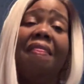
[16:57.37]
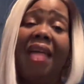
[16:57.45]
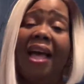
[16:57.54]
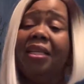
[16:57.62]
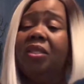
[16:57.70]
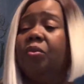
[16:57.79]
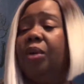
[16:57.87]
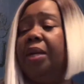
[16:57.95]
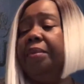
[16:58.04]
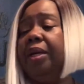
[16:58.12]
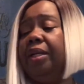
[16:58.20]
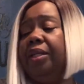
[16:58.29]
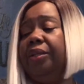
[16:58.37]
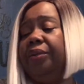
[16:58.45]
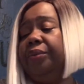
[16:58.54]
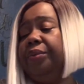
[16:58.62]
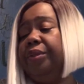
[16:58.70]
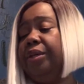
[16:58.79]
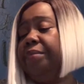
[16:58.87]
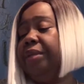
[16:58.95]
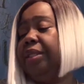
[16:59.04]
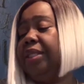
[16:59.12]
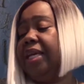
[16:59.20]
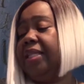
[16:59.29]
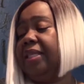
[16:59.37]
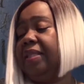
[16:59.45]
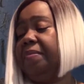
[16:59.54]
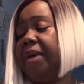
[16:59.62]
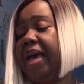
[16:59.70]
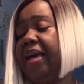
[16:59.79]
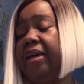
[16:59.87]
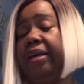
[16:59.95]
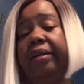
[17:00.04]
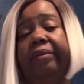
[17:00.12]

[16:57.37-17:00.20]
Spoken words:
that is what I'm gonna do. So I'm gonna take this back,